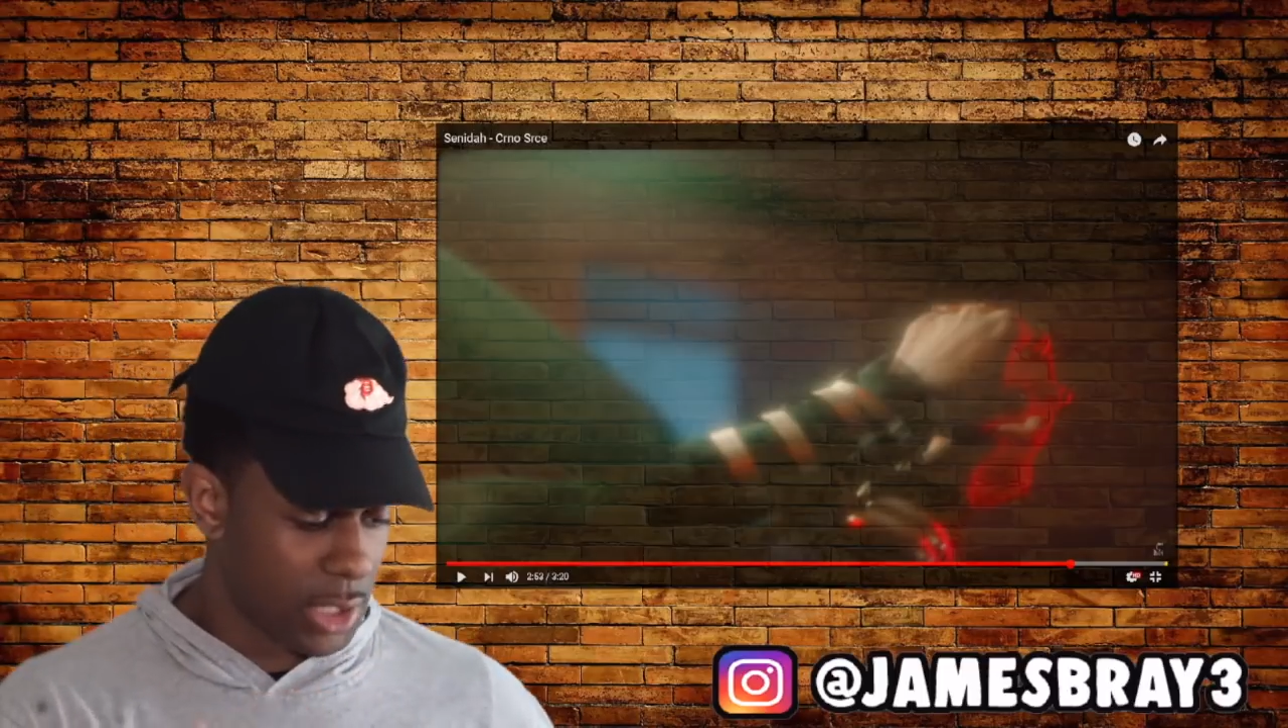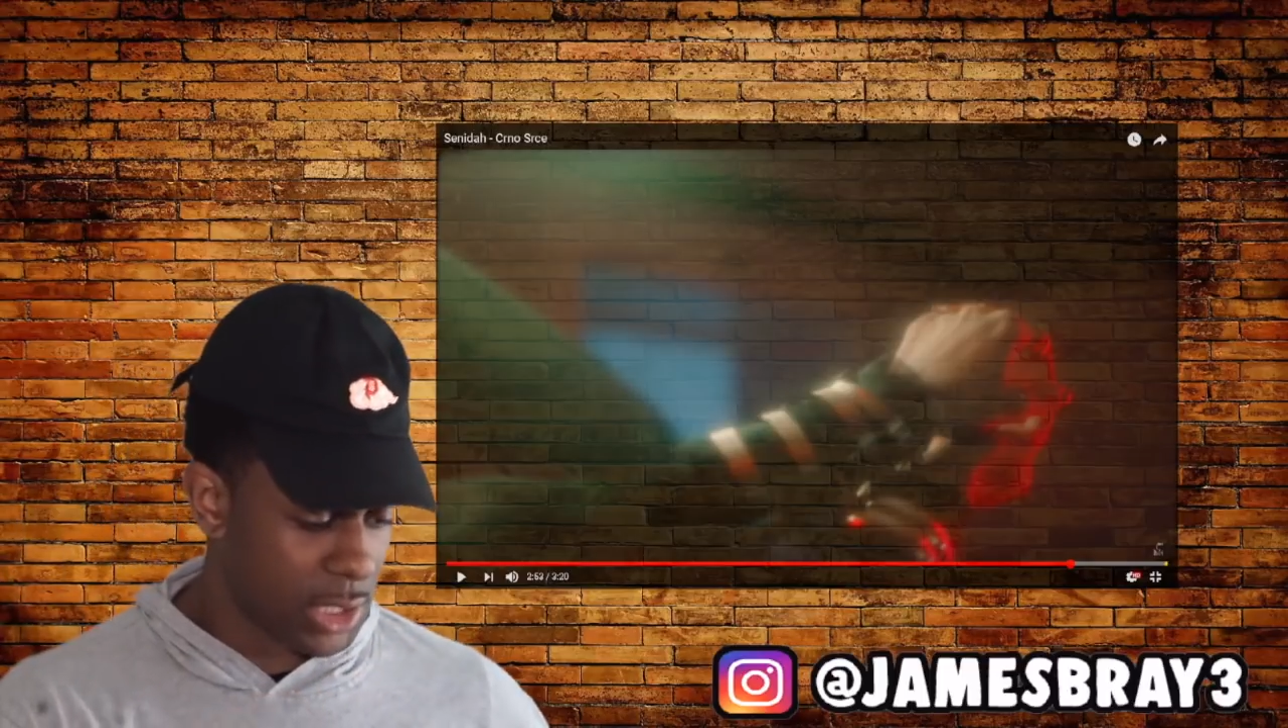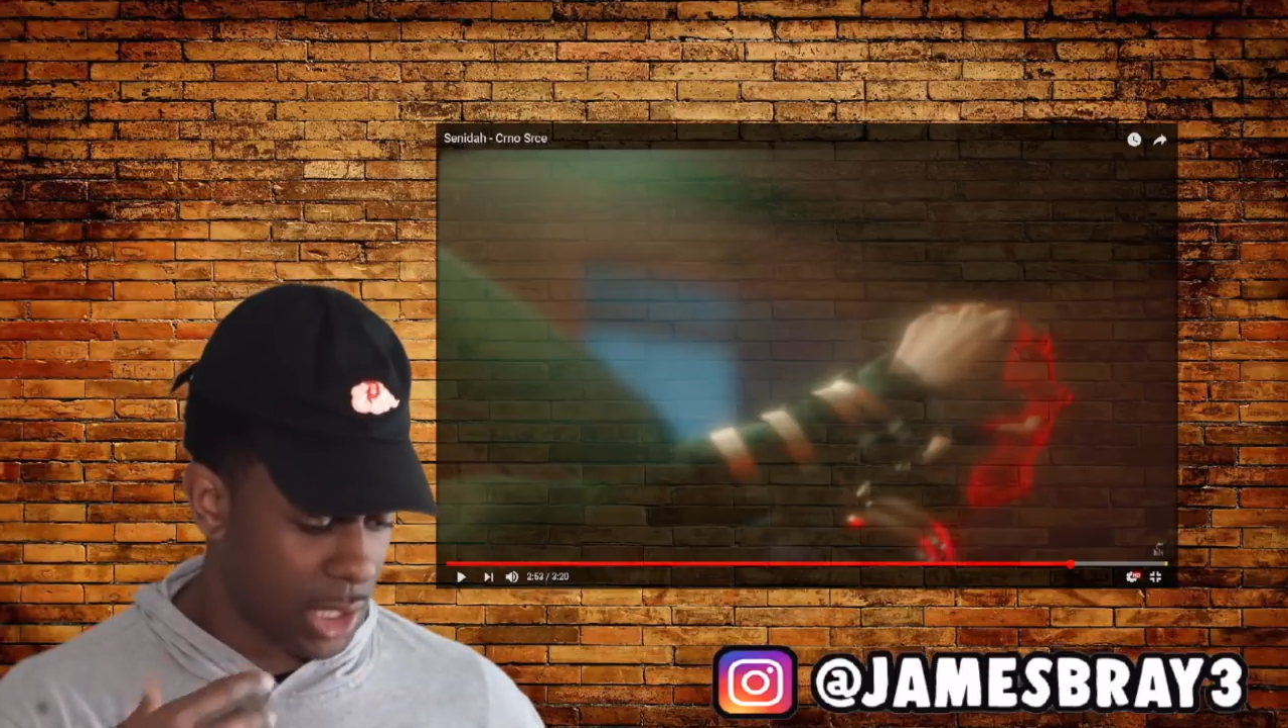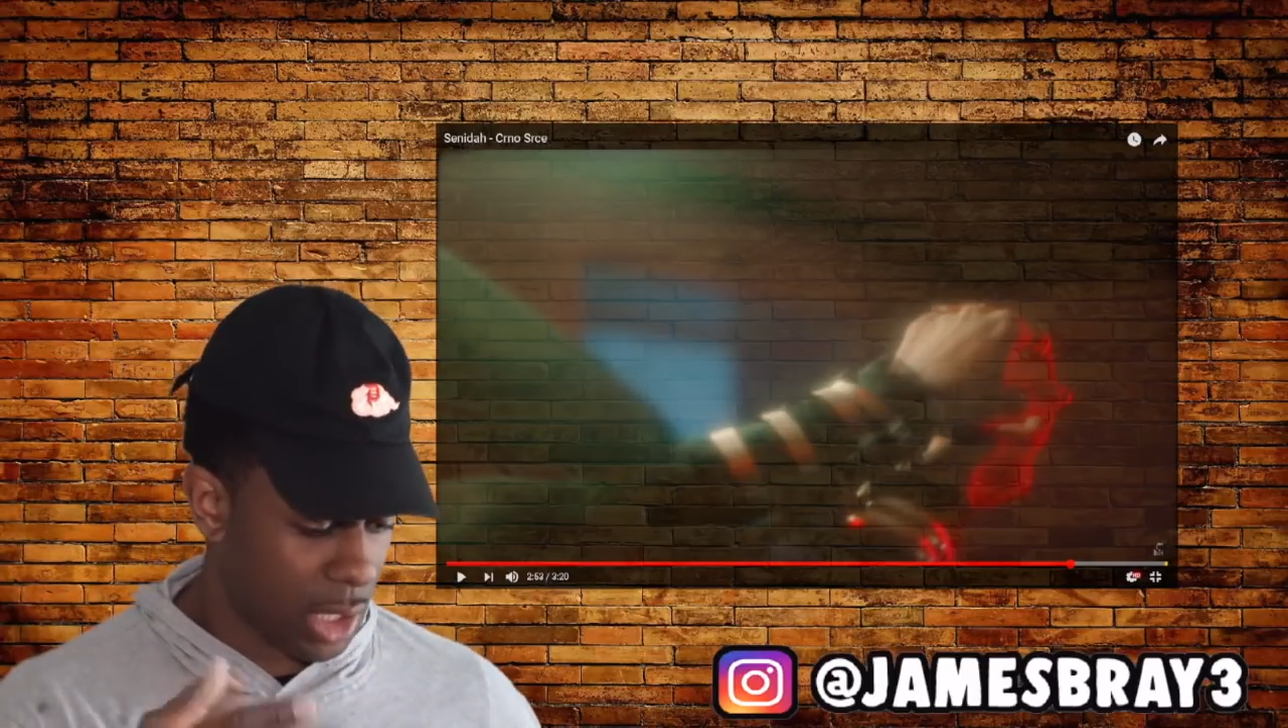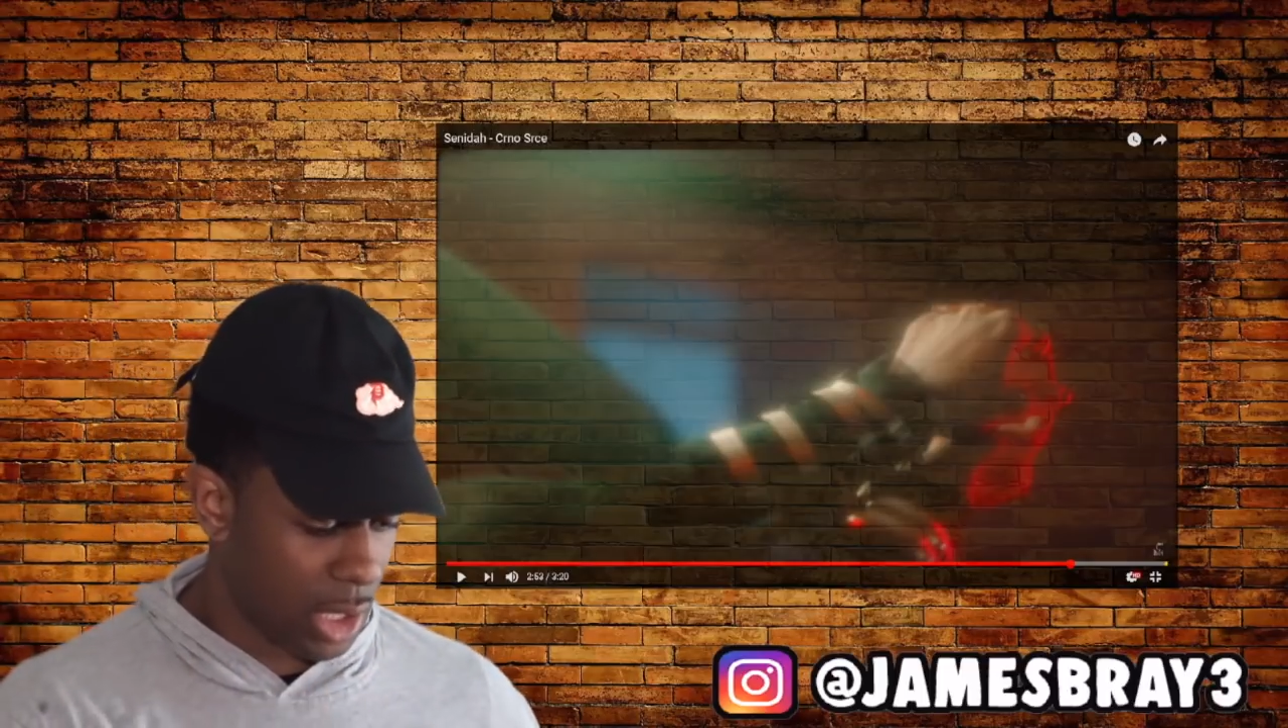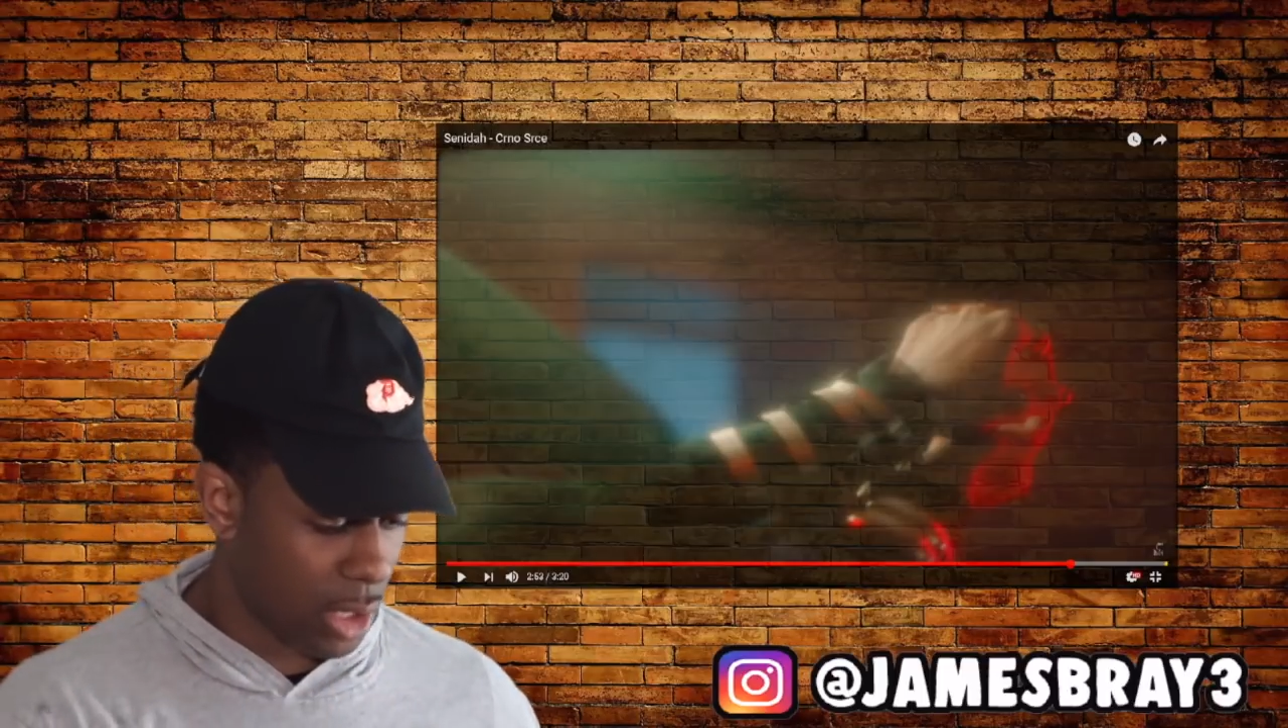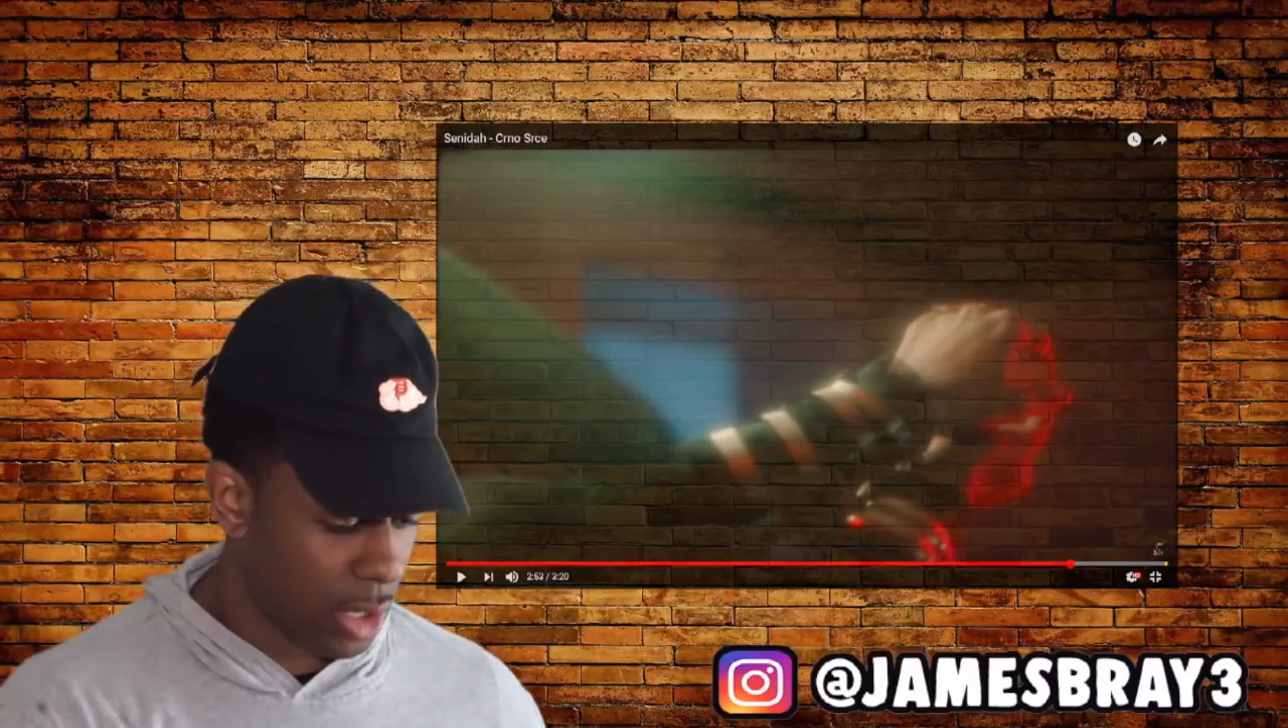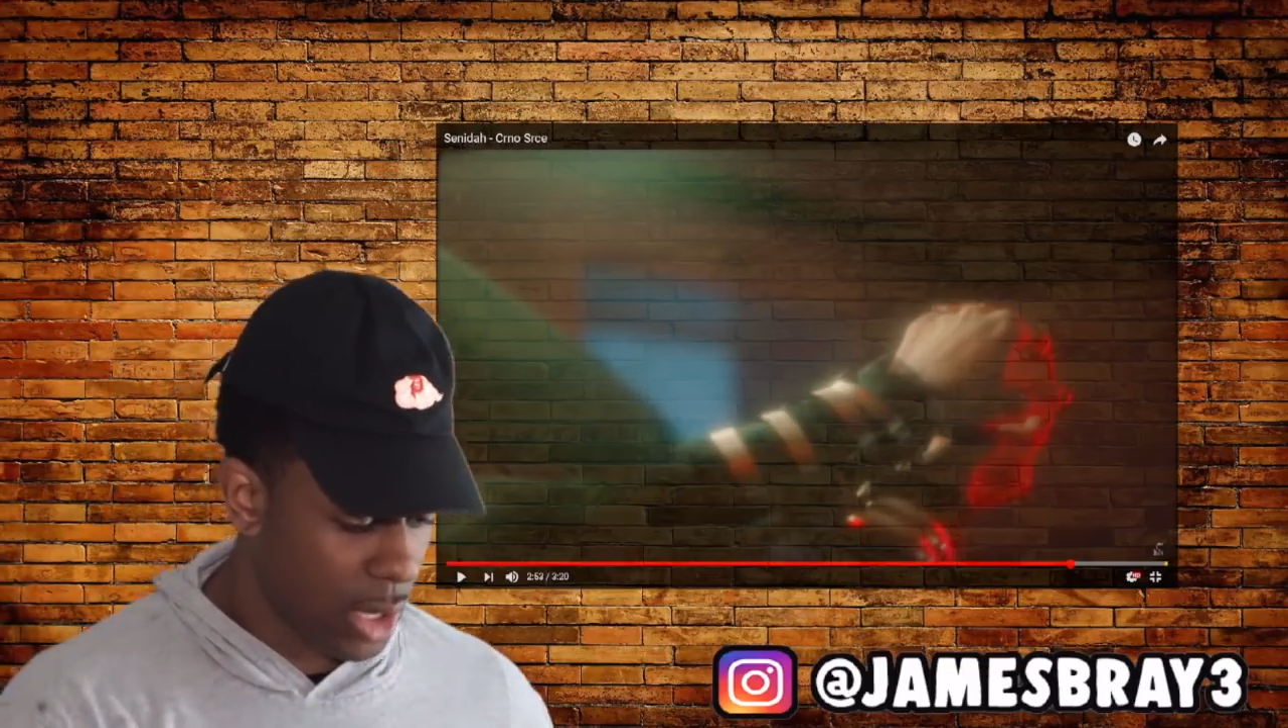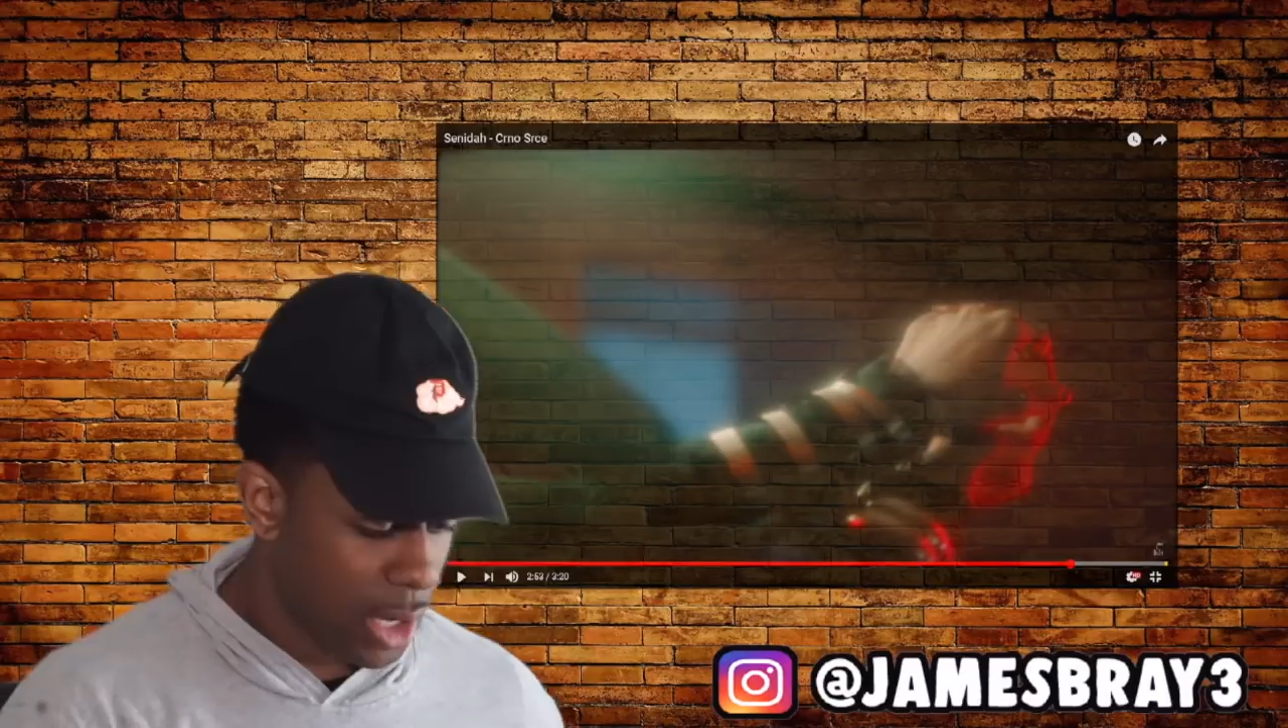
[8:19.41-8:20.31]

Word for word: singing